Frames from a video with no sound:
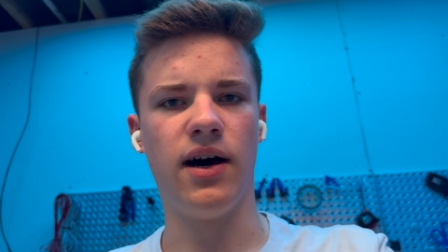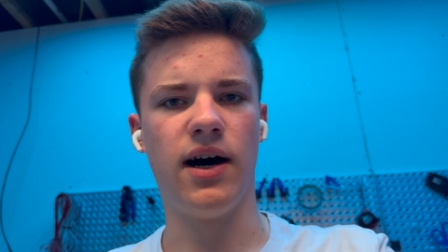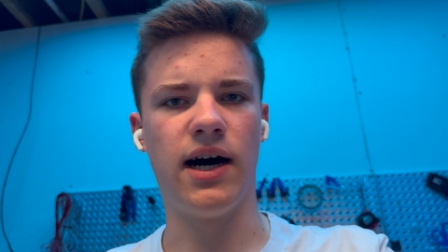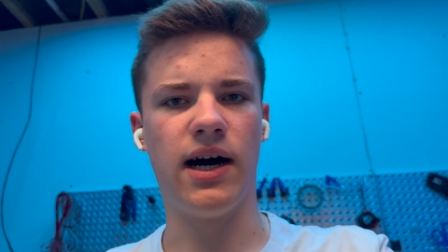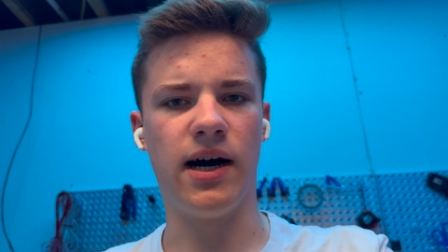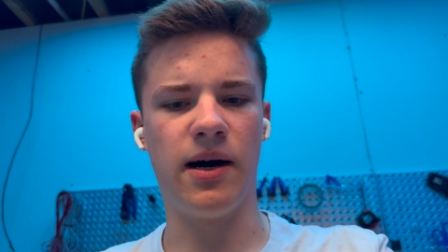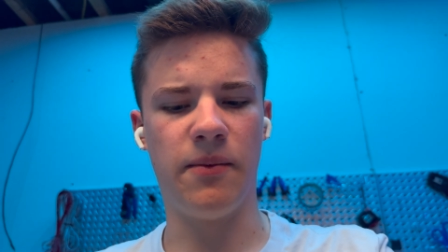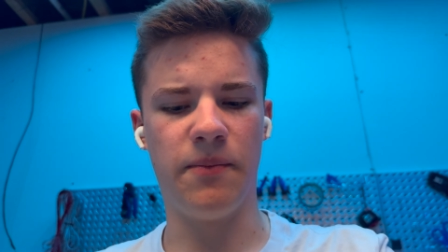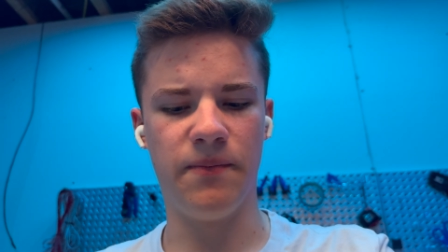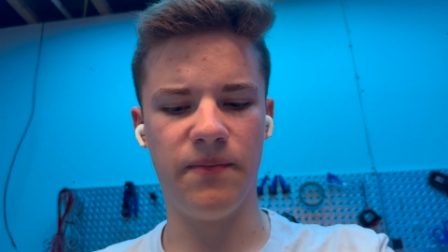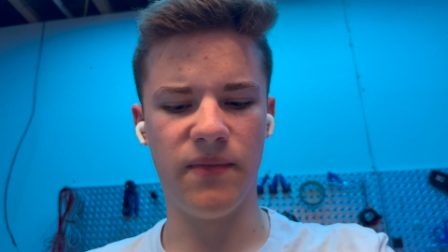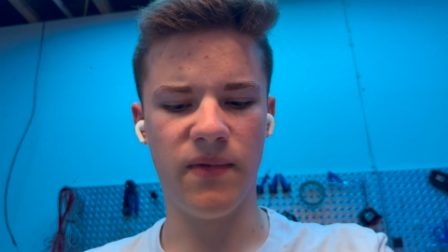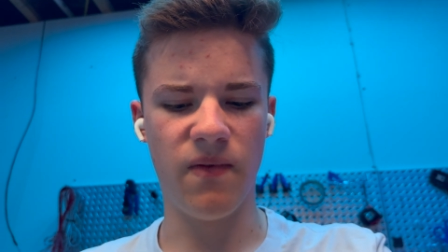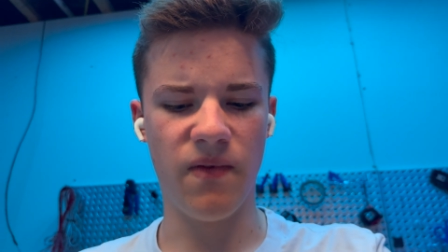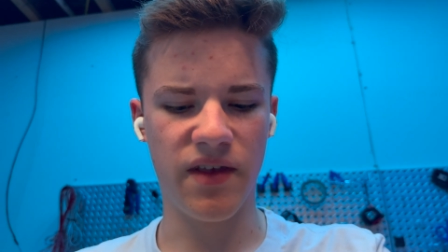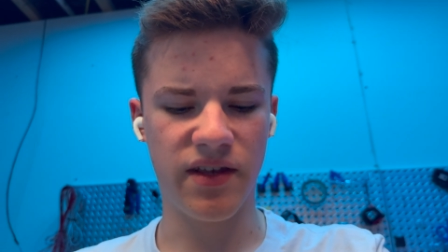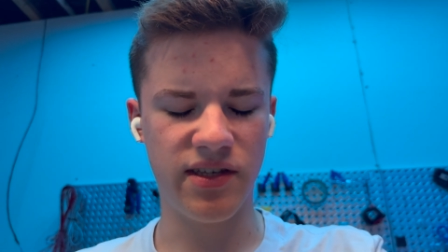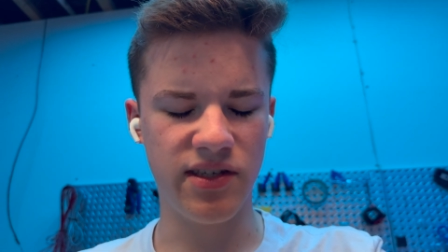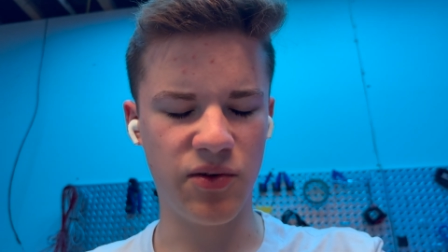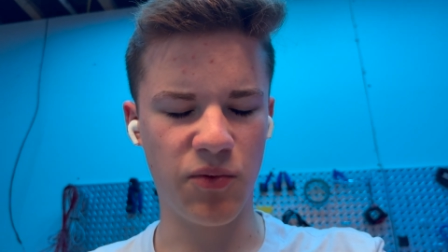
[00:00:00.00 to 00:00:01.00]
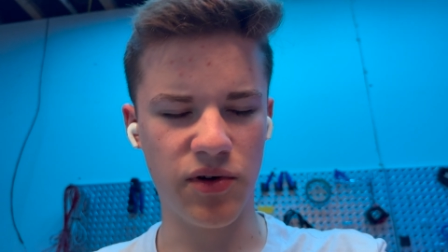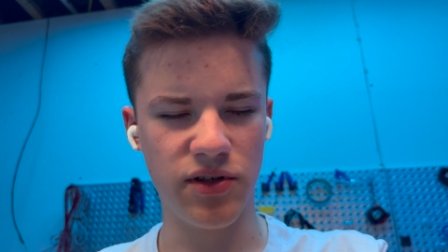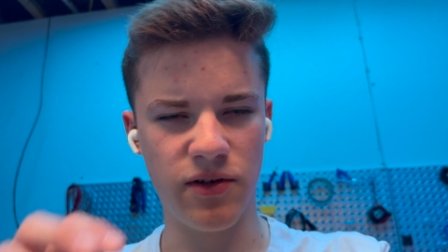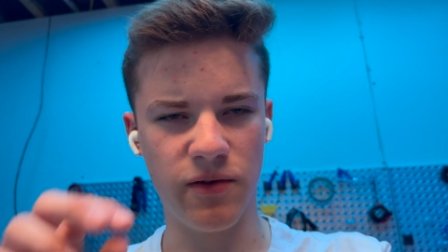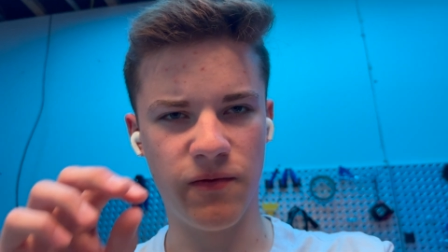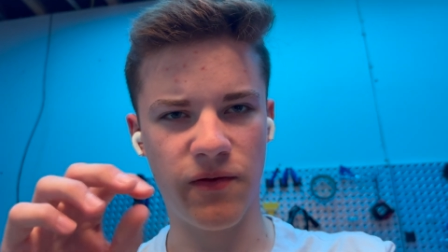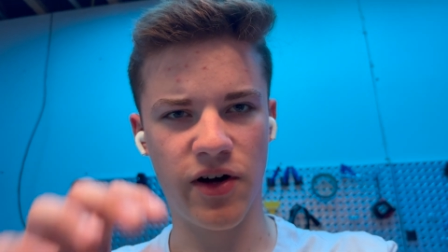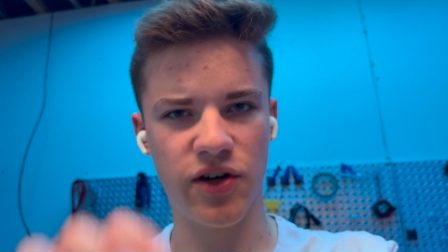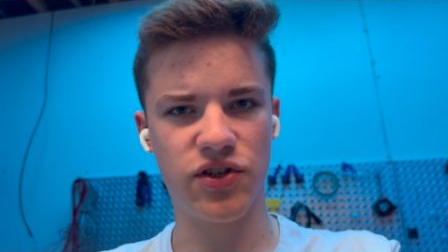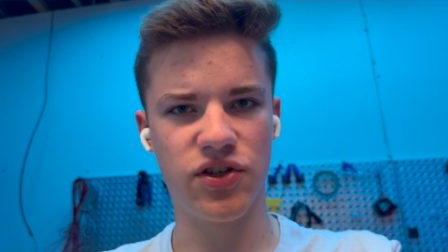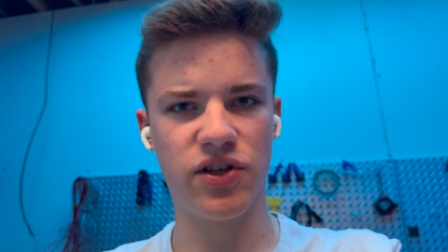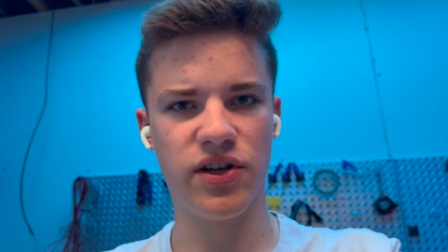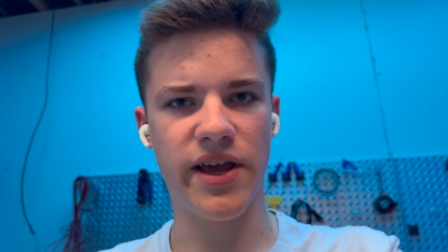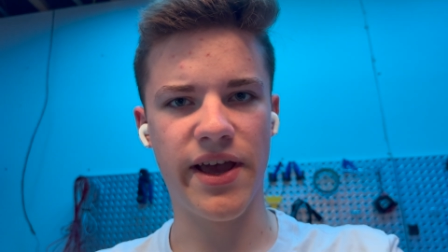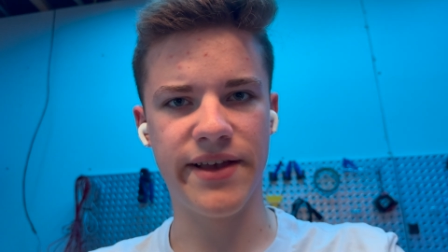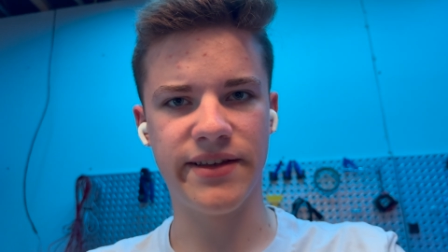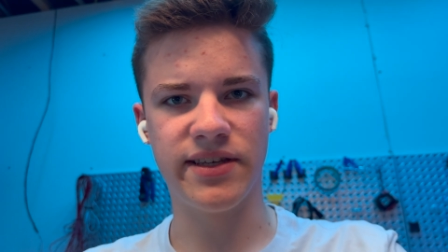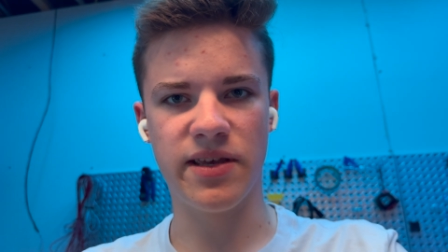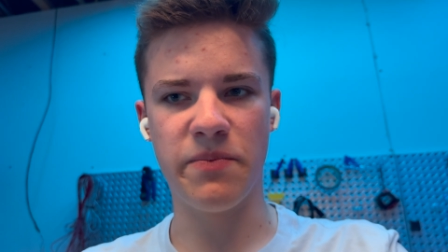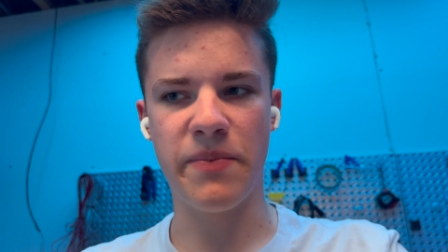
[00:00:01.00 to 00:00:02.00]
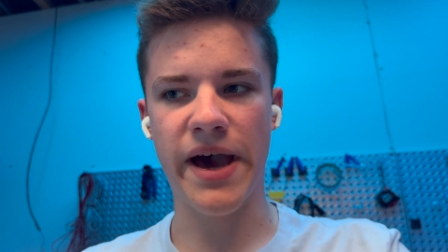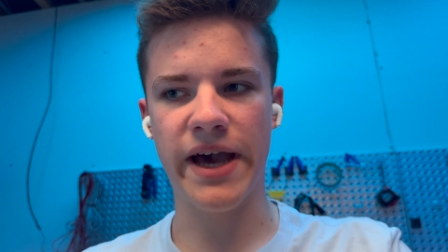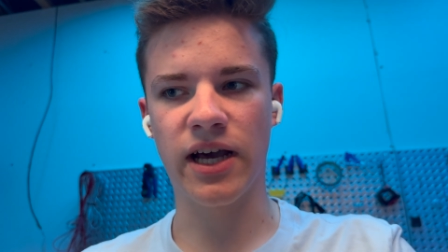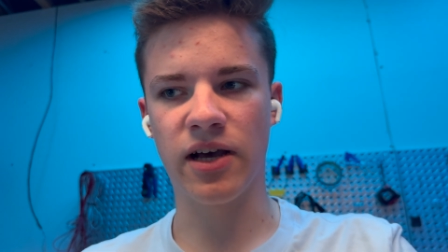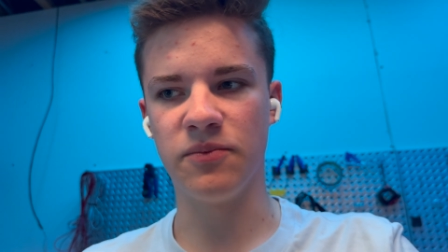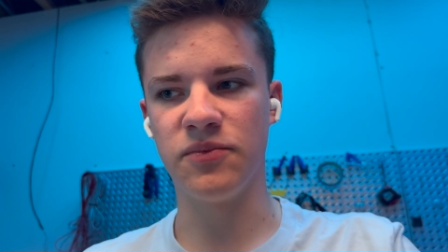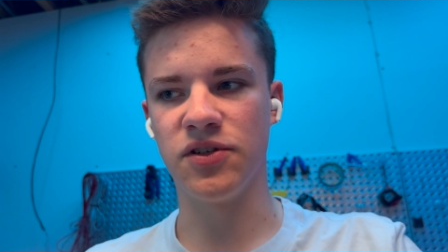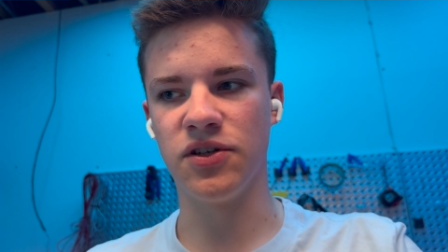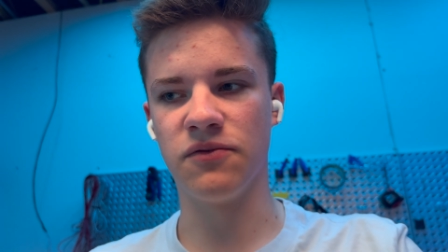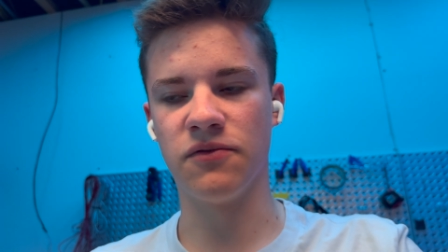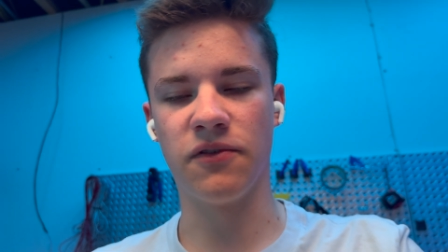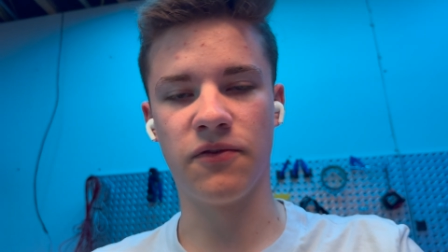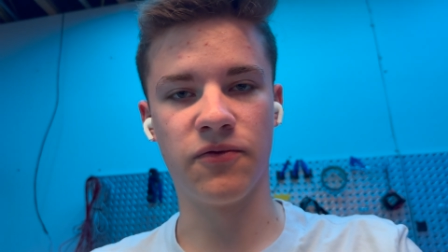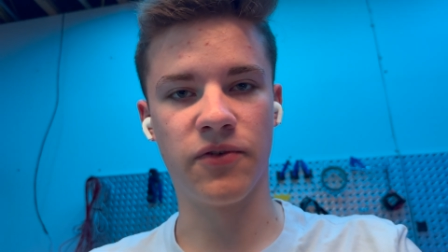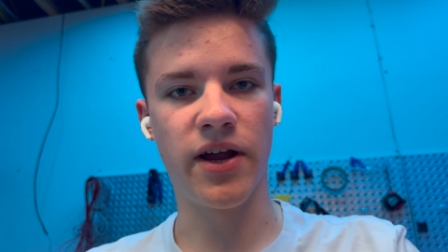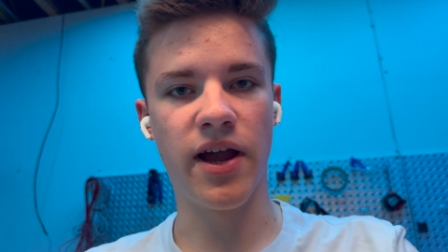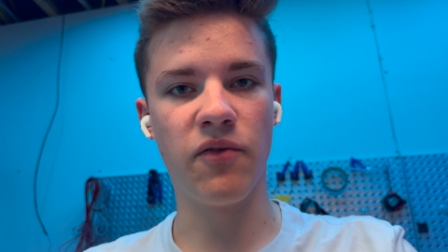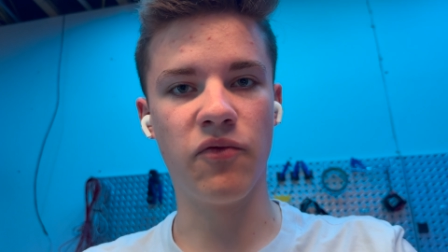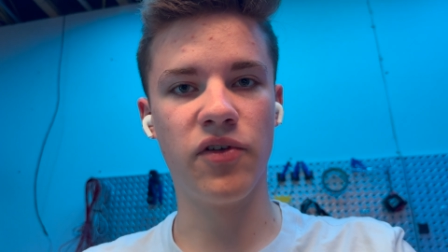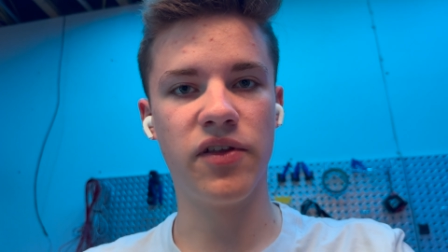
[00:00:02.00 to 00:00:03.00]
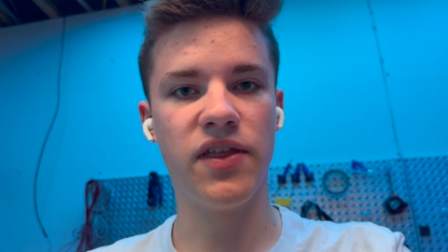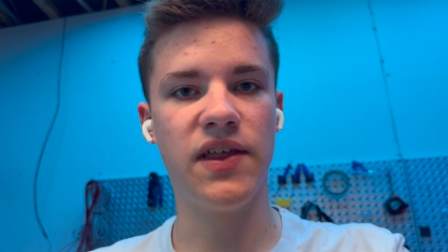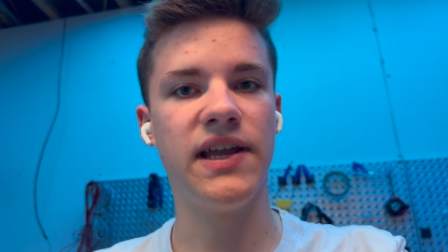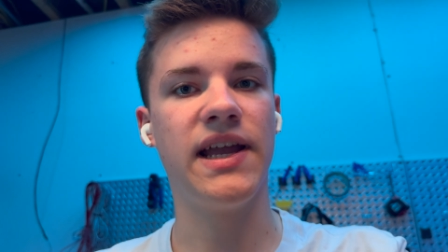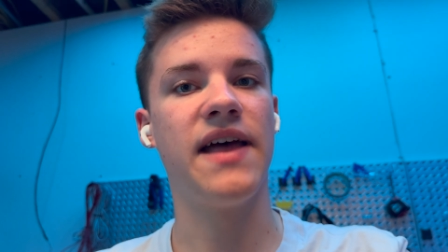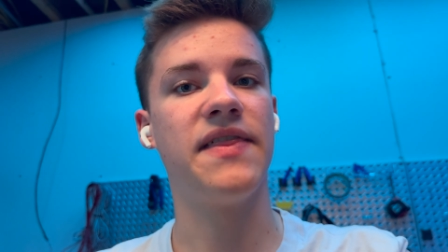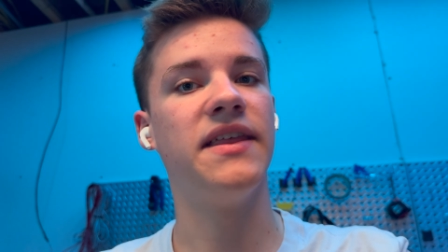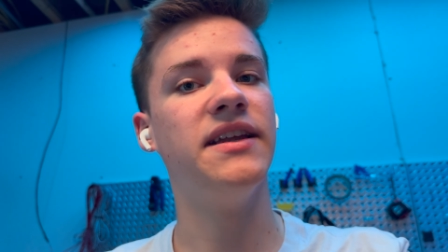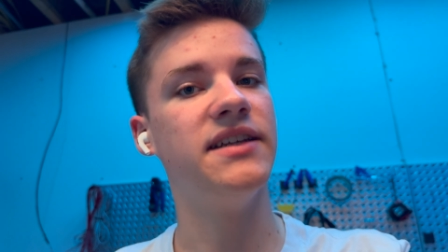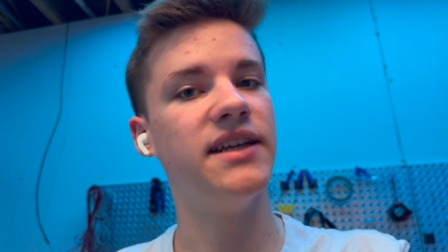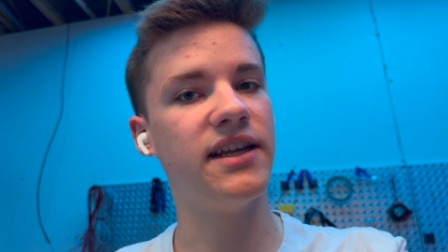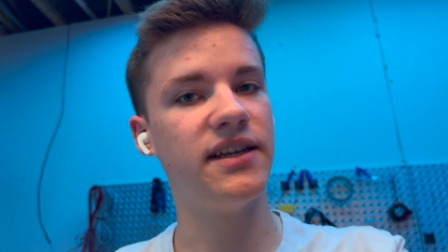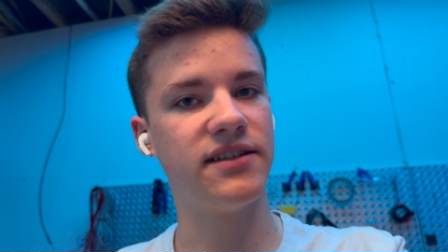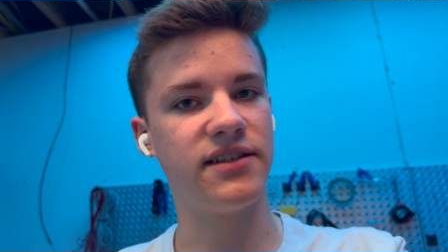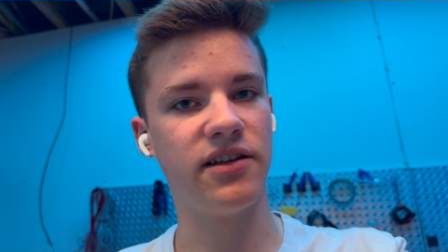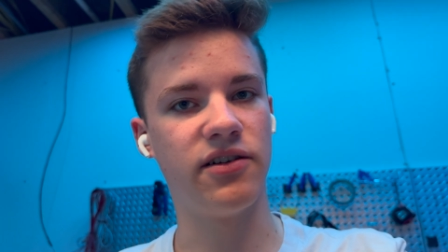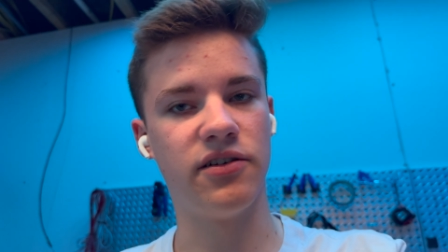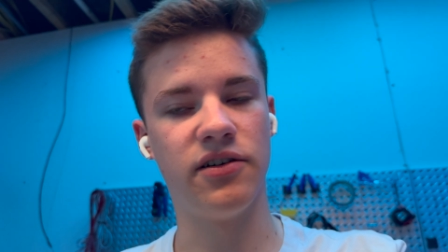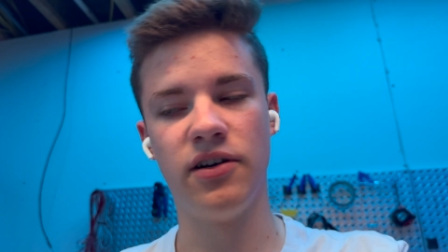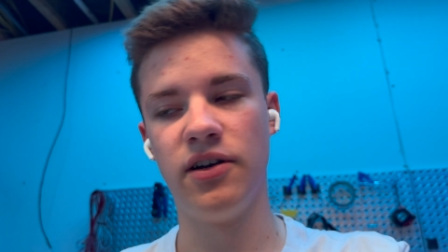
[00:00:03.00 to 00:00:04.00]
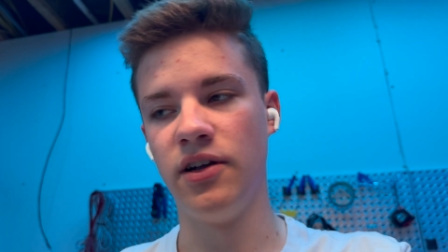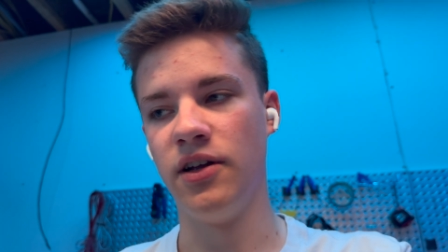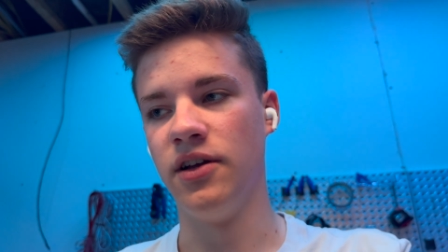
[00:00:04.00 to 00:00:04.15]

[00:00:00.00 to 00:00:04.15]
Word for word: And this is going to function as a backup server for everything at the data center.